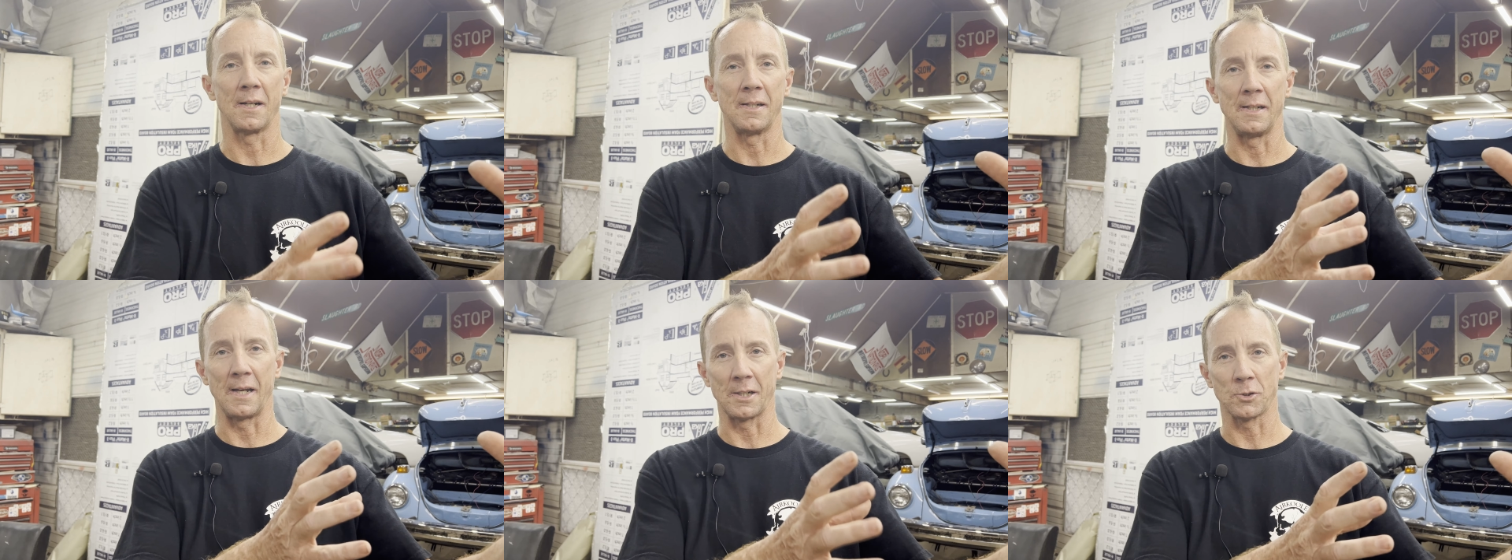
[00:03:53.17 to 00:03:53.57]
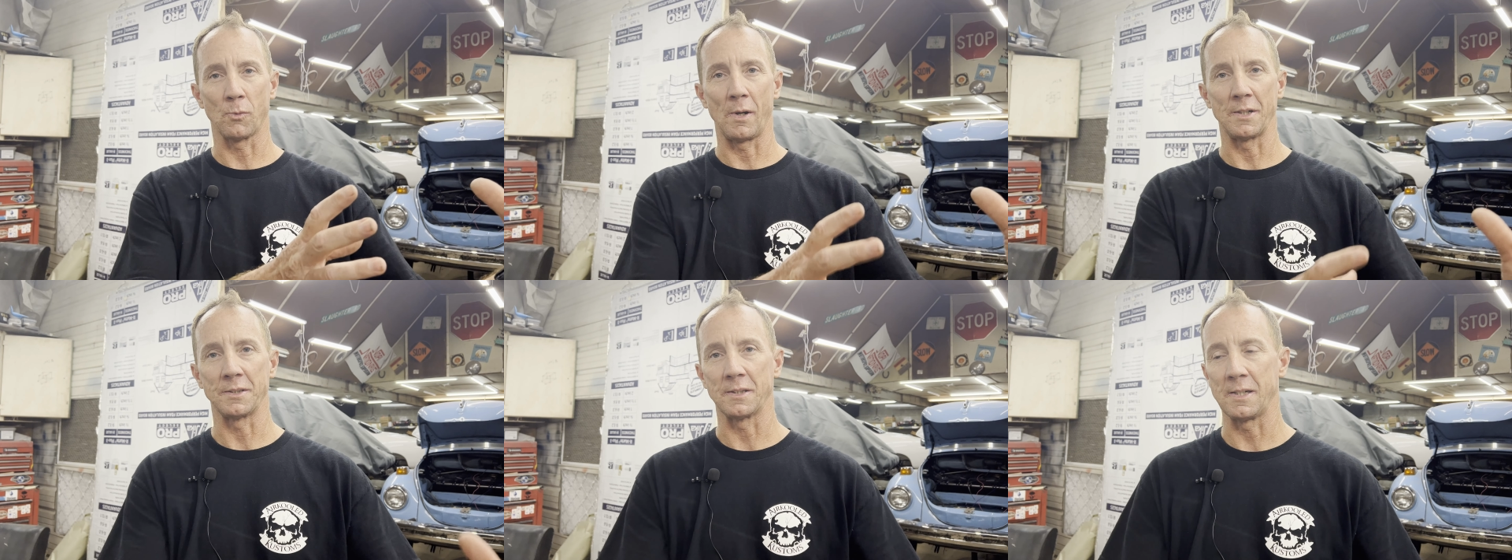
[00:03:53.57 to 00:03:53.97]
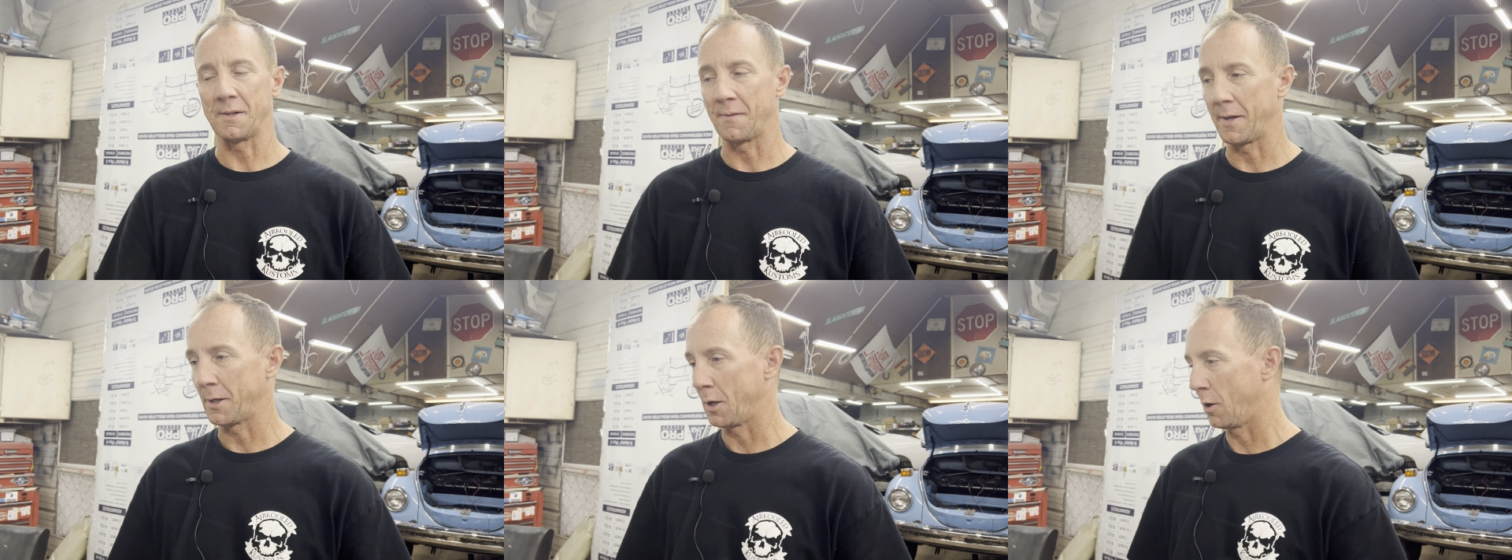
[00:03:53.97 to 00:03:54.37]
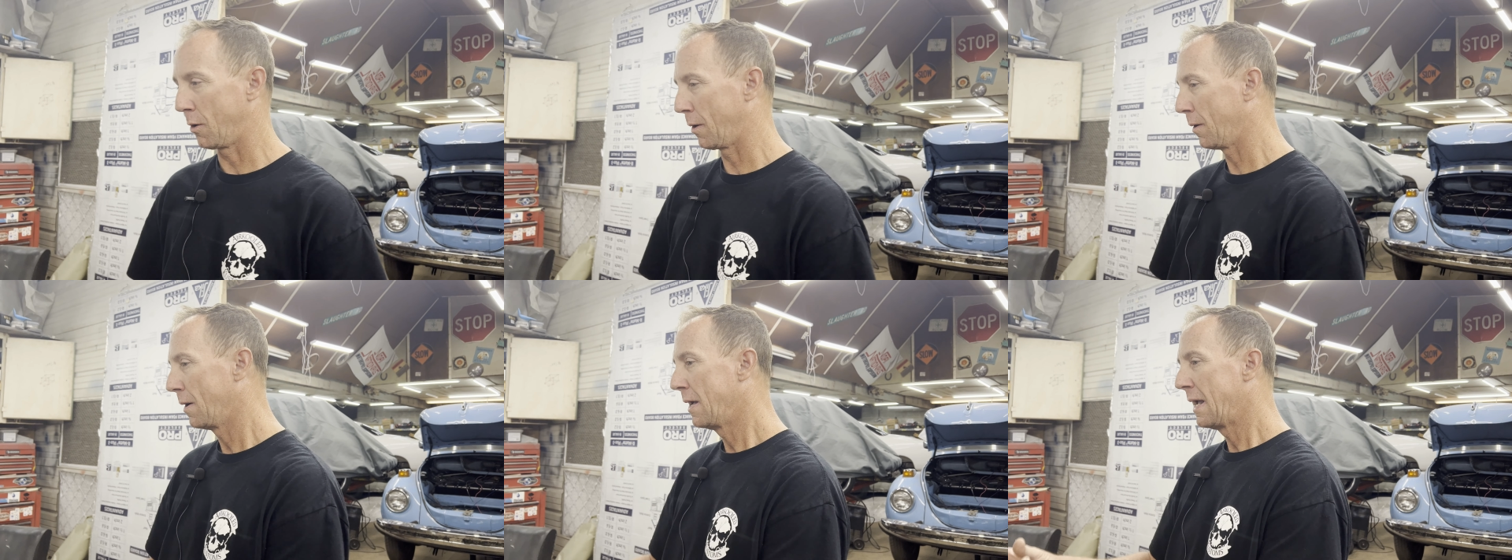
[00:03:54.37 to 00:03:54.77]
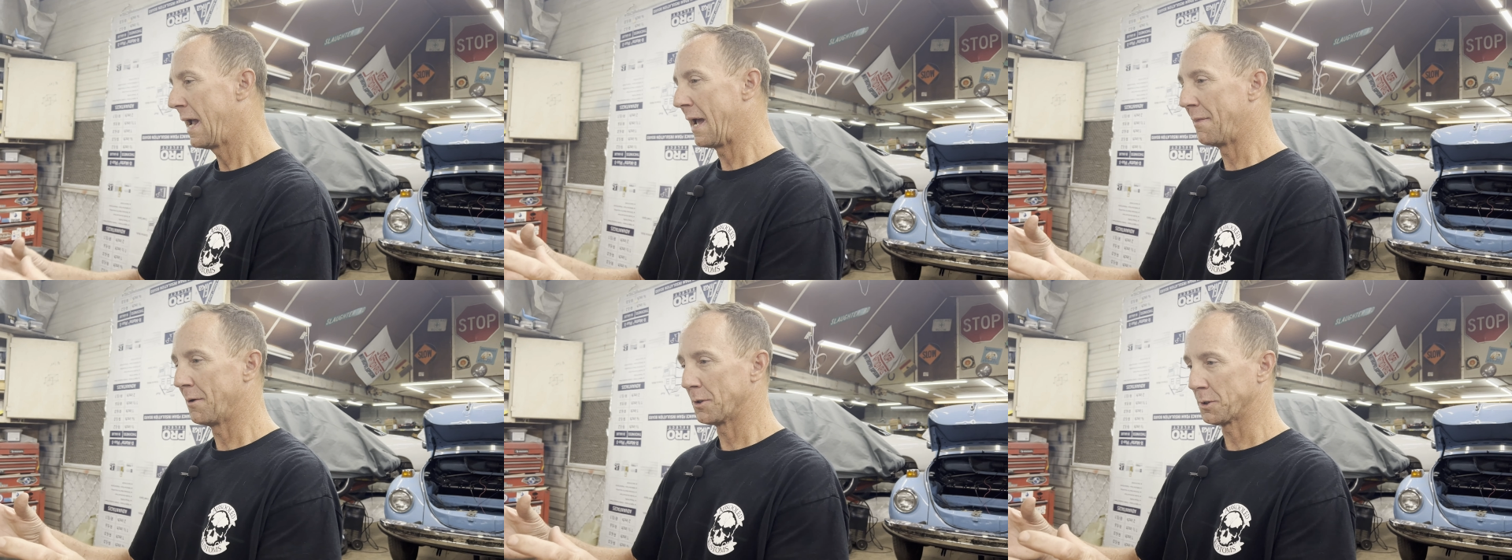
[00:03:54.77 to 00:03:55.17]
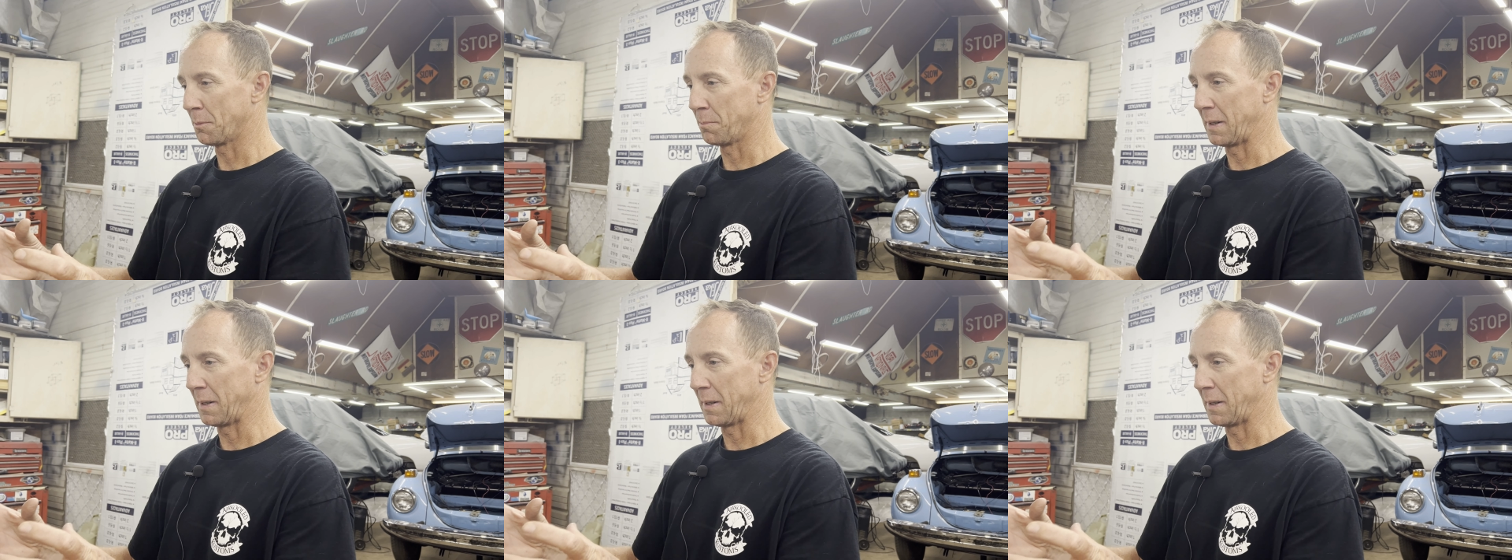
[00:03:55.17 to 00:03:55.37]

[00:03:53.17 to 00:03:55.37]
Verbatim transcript: I need X Y Z, and they go and there's